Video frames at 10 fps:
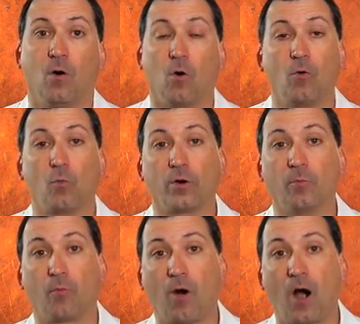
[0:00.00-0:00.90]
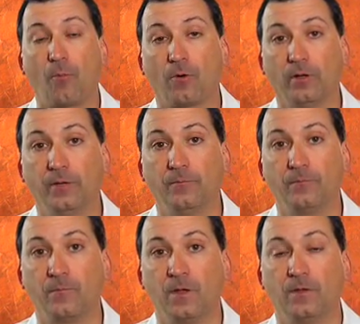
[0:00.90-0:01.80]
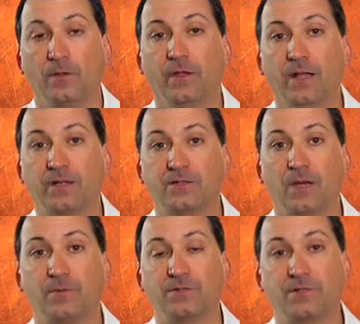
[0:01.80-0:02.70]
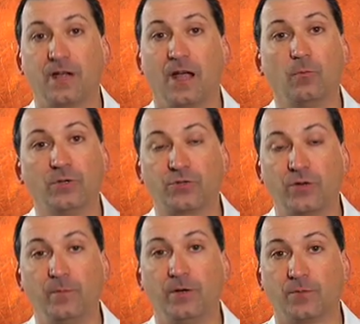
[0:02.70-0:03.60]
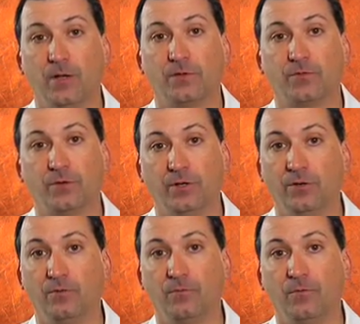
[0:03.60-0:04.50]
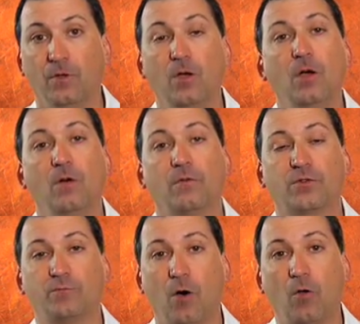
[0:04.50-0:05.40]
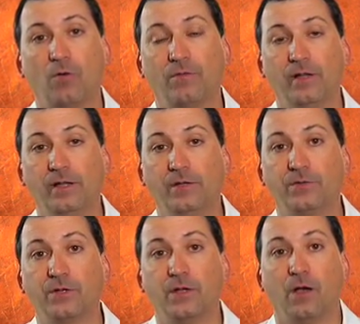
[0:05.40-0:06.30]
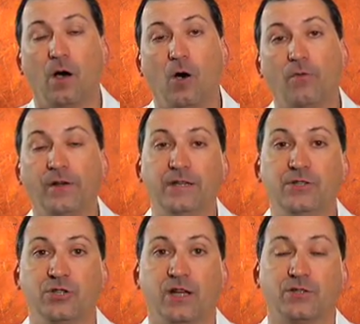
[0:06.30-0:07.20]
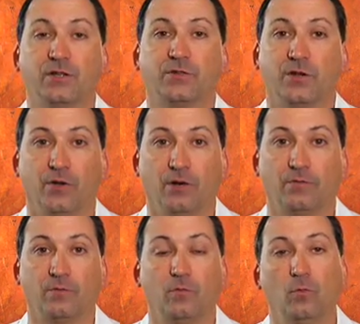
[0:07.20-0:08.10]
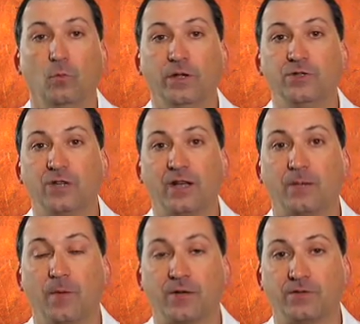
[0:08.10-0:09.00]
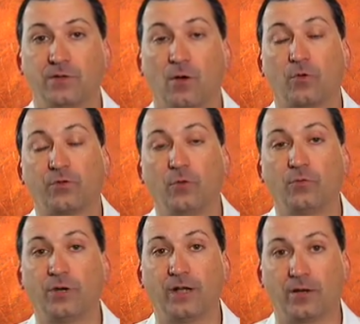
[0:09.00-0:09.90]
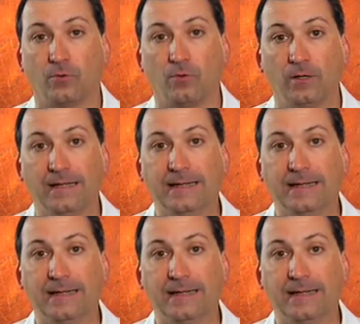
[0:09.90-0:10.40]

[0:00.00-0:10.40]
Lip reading: aren't working properly, then the next step is to decide which treatment is best for you. For smaller veins, often injection is enough. We inject a medicine called Sotradecol